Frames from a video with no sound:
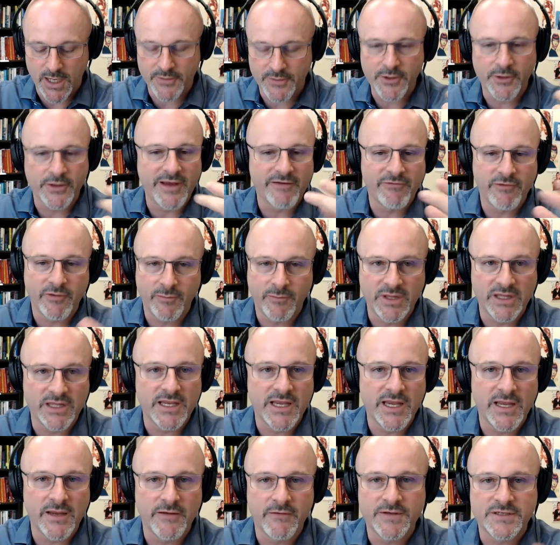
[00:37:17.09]
You'll never
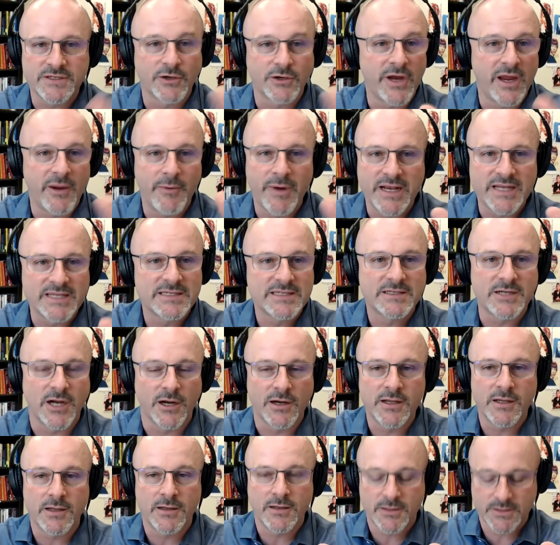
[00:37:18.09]
believe is a great way to
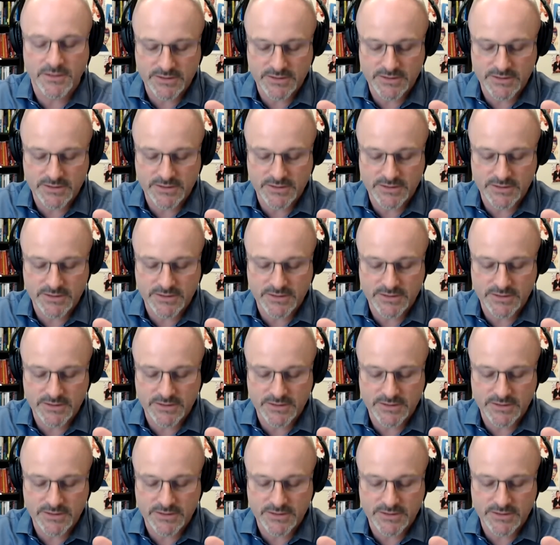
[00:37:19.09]
start